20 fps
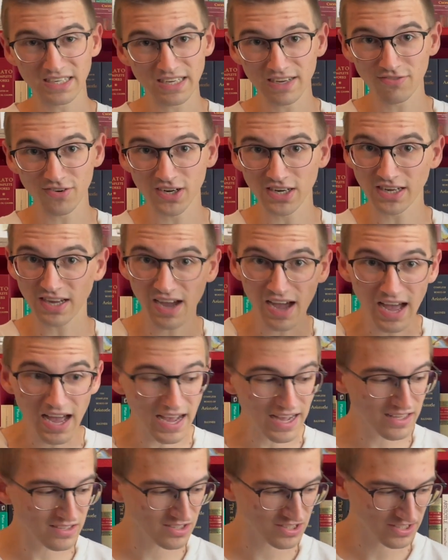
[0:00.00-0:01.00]
different
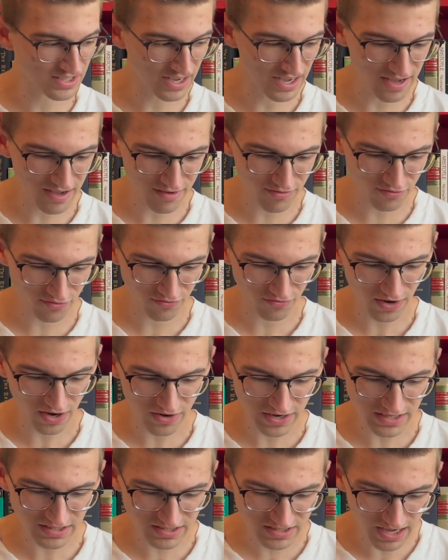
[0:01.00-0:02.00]
guides of
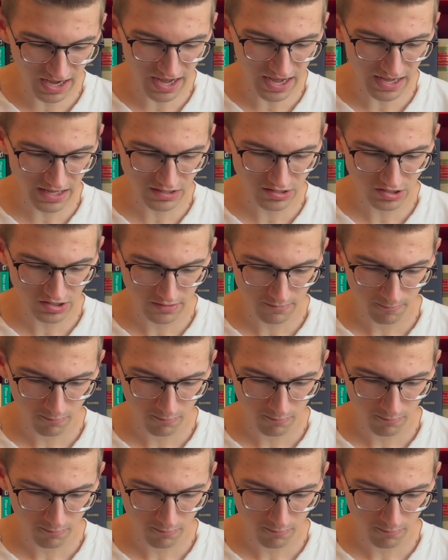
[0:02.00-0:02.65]
various kinds.